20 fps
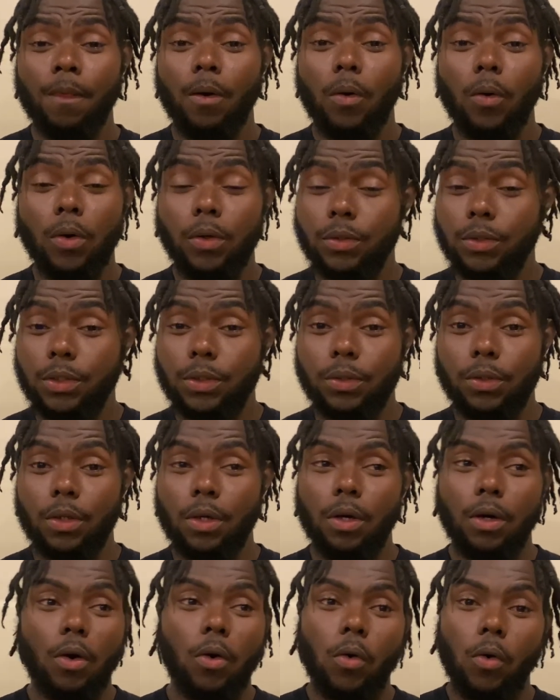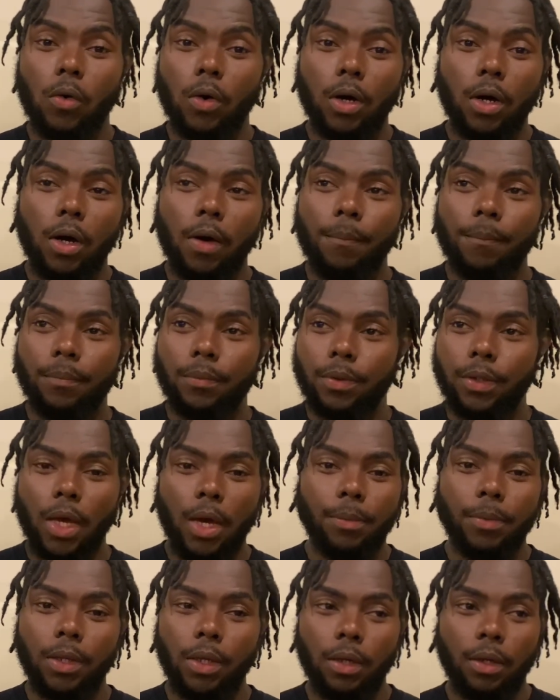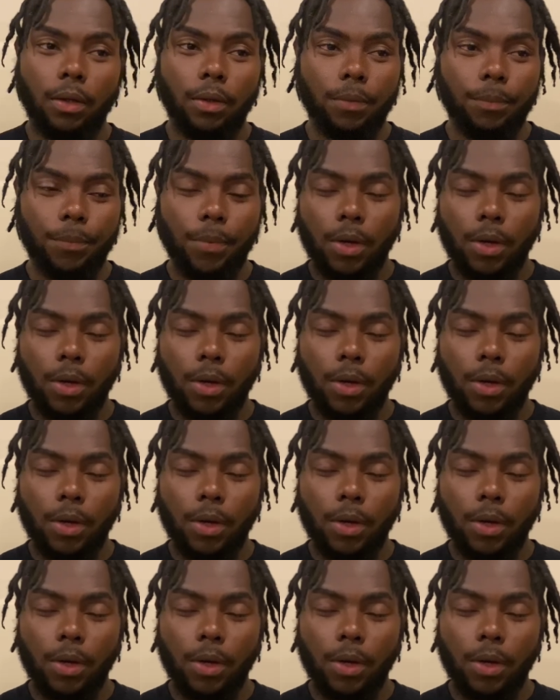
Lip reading: on just the whole gambling